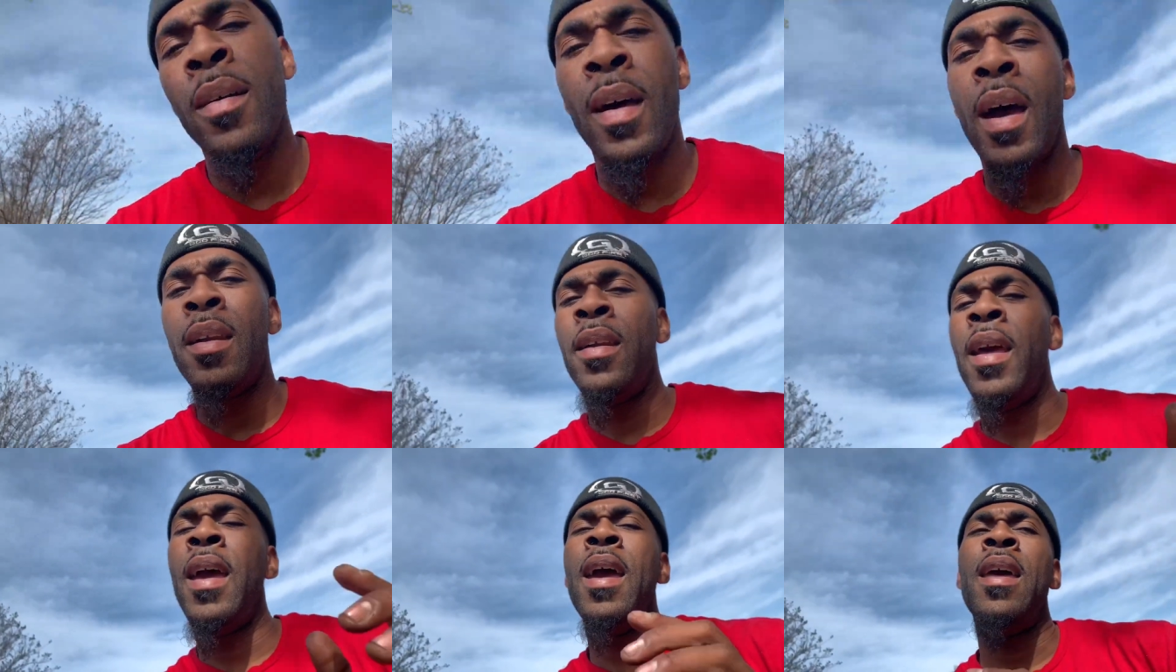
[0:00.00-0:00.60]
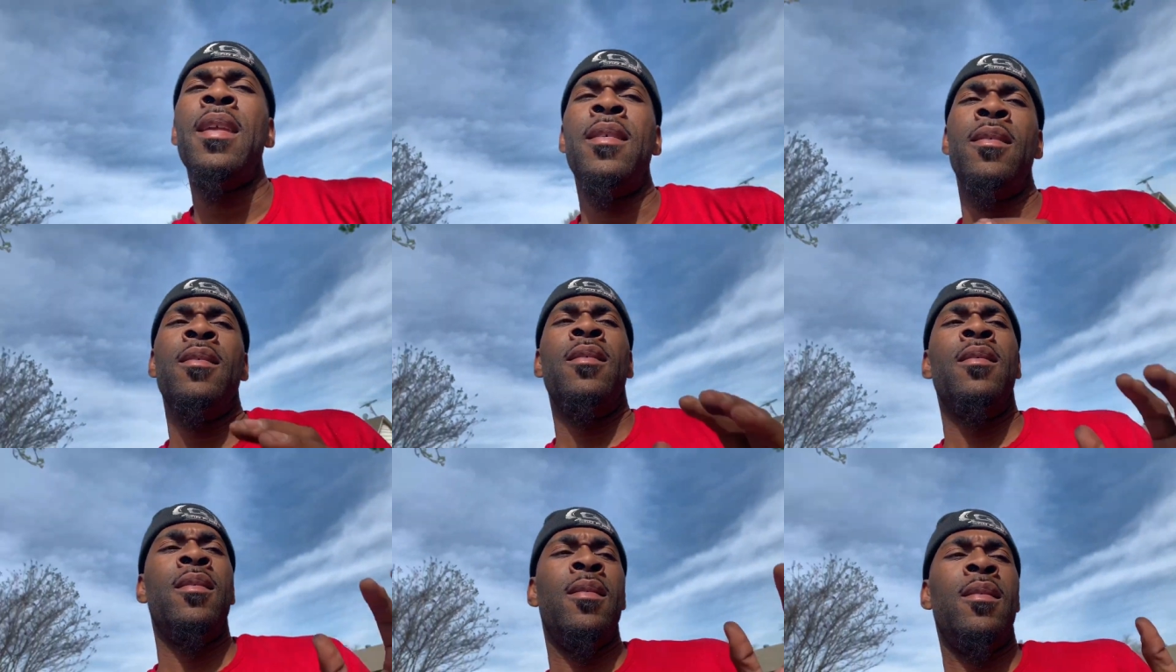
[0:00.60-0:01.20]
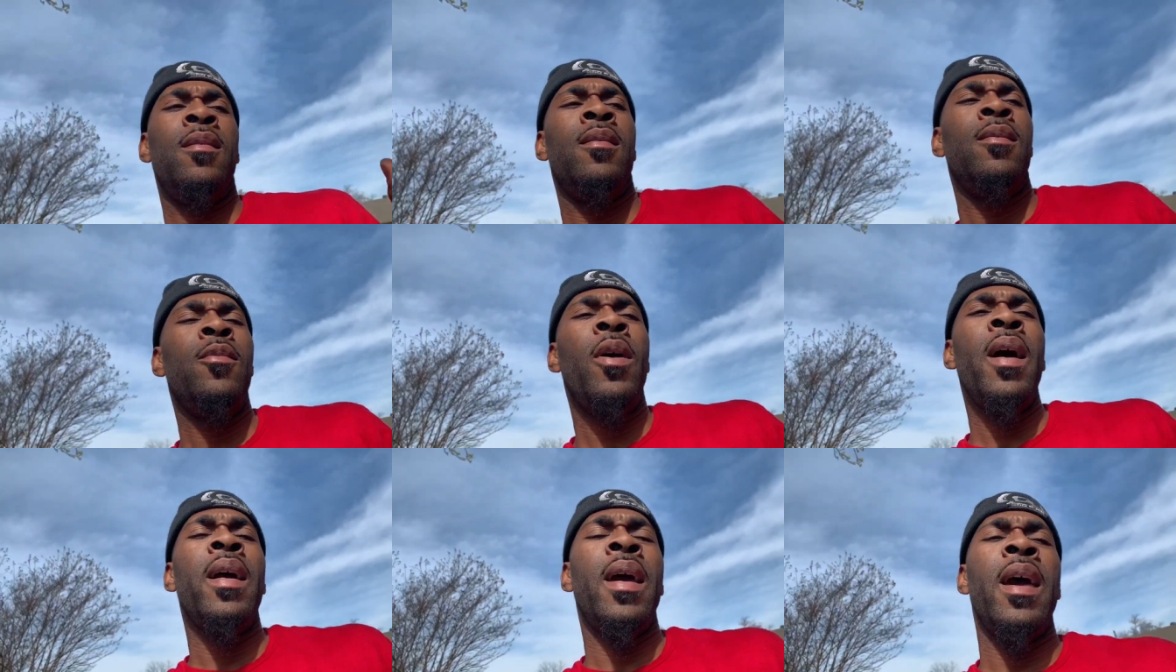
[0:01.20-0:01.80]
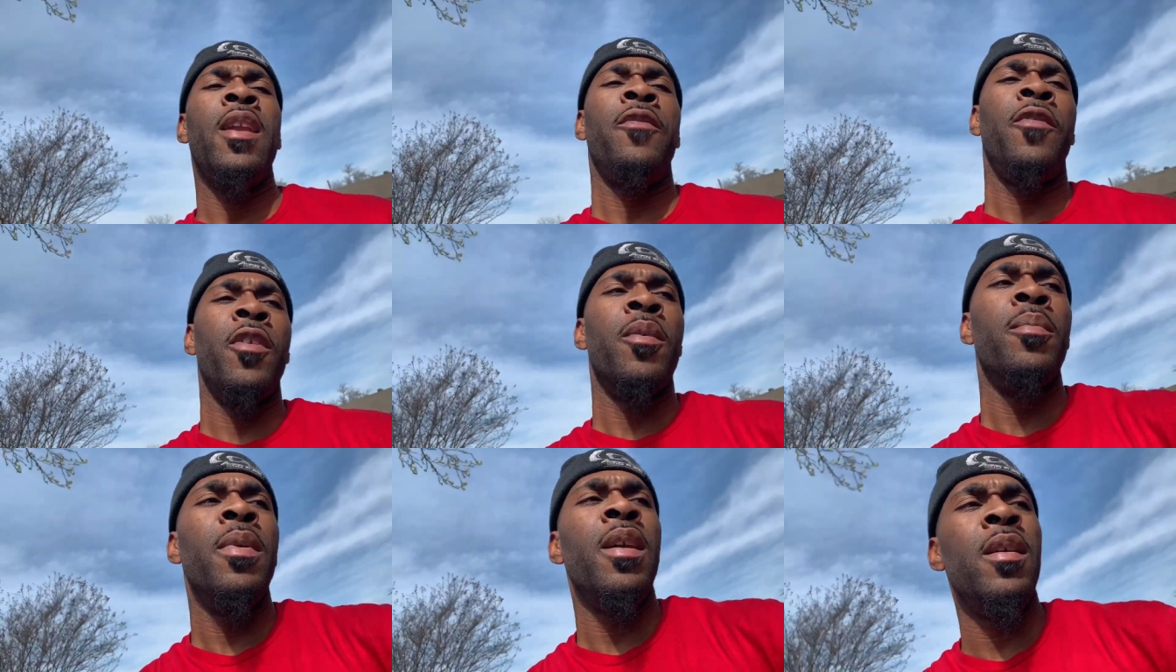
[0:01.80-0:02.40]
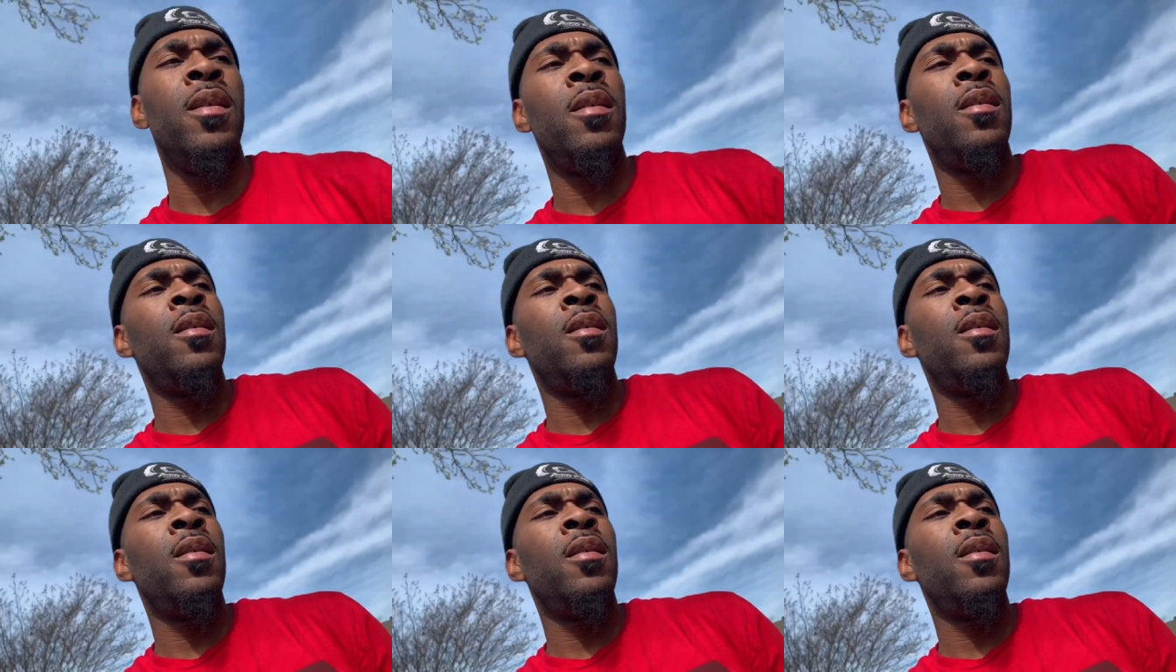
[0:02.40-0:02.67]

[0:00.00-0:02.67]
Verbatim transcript: I done had it. Well, I ain't had it for a minute,